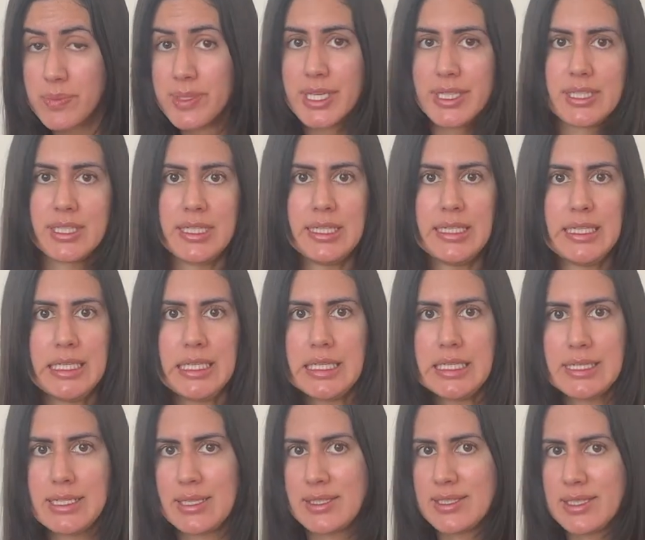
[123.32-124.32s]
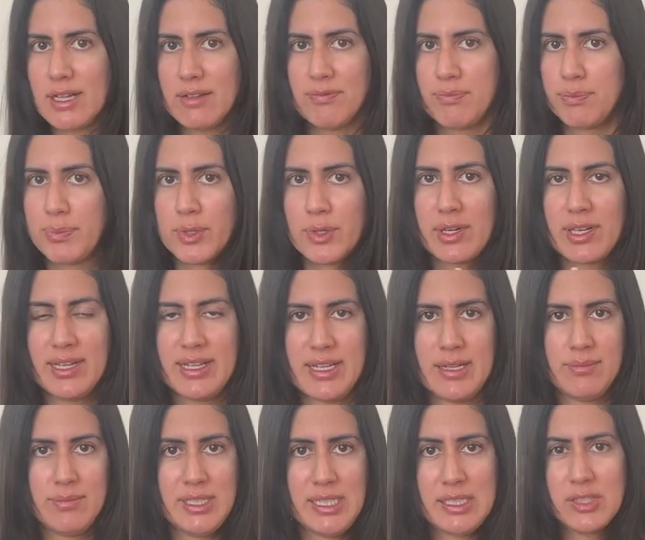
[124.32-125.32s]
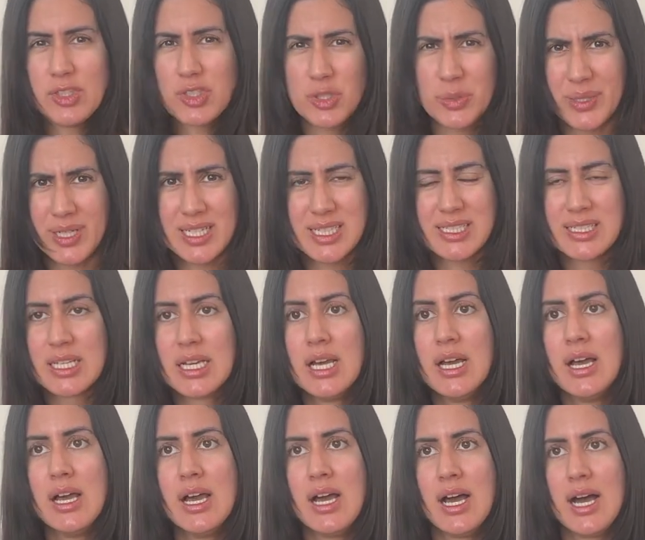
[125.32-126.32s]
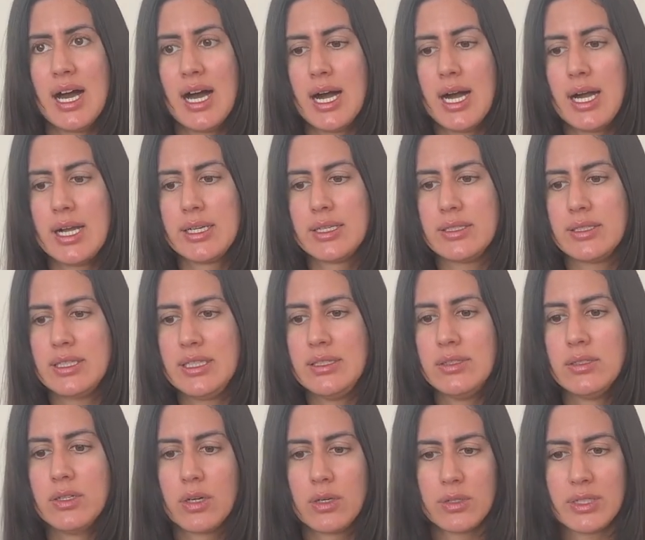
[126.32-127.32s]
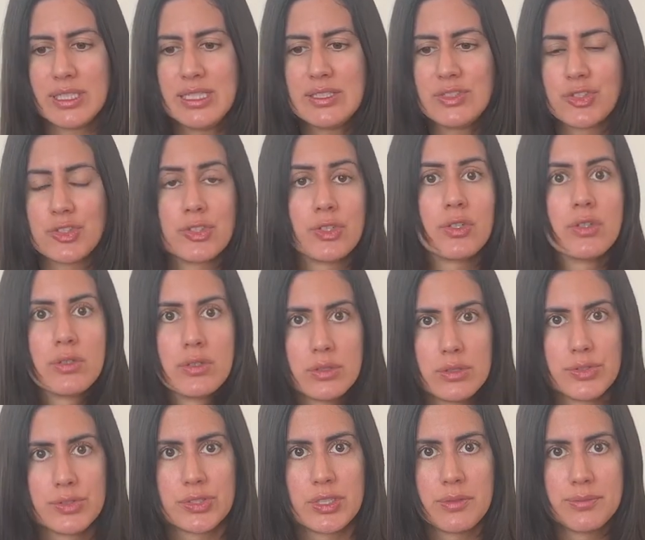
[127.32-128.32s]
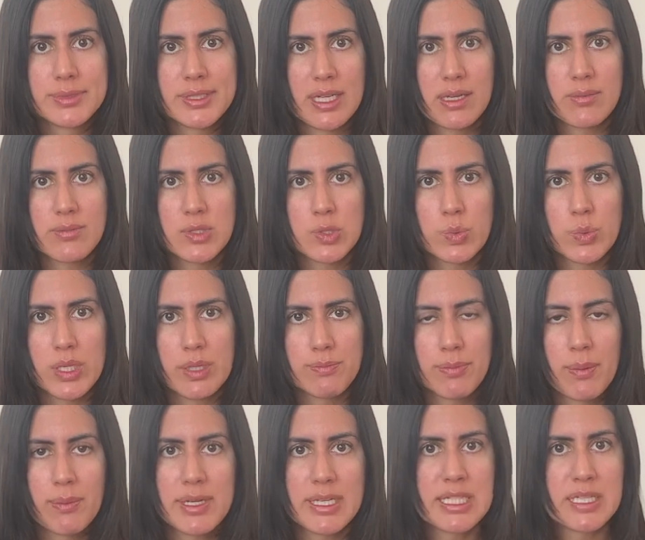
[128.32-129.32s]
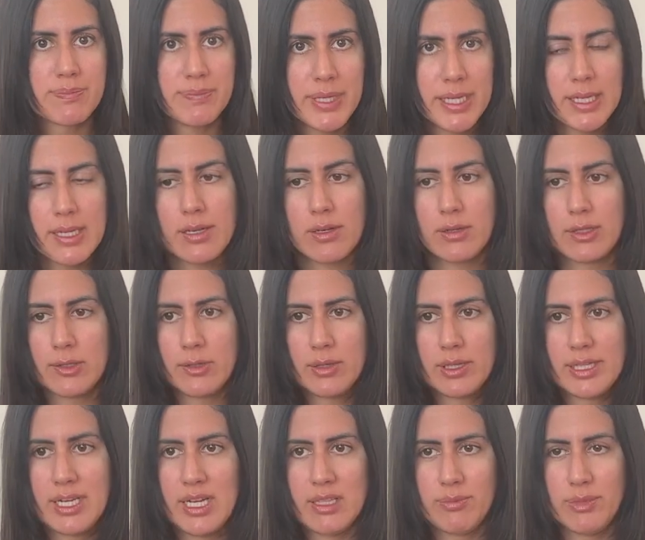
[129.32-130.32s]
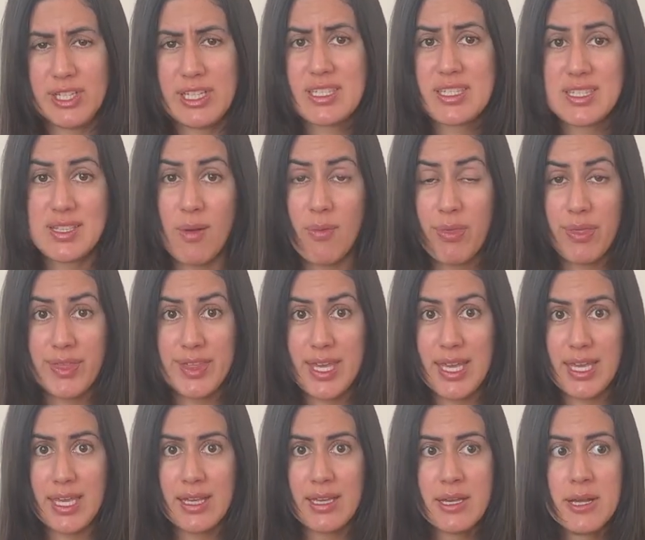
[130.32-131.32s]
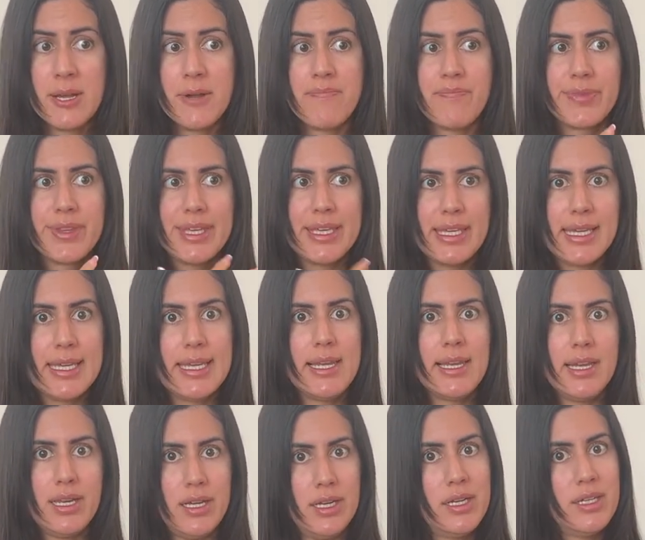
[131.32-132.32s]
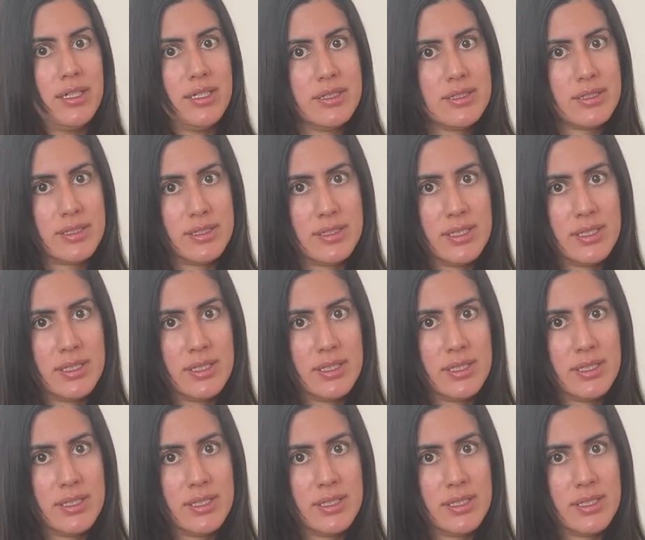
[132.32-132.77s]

that he is a self-proclaimed introvert, and he know he struggled sometimes with public speaking and all that, but it's something he learned